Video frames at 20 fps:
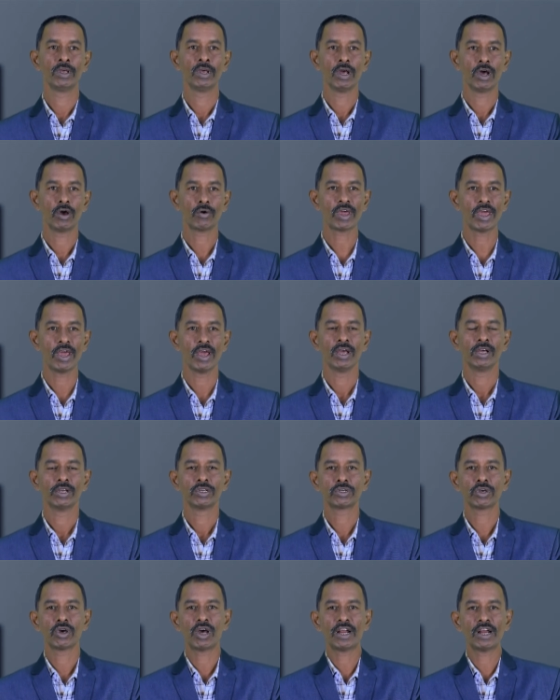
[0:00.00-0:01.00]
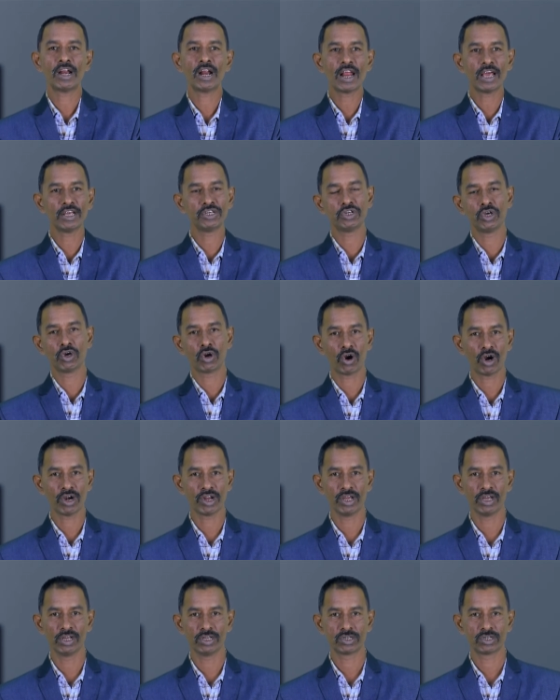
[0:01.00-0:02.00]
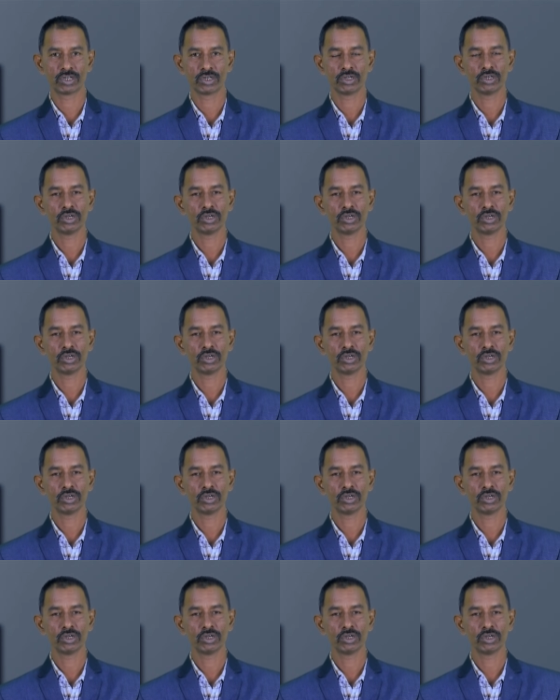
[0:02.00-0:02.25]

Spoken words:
Okay, so analyze your audience.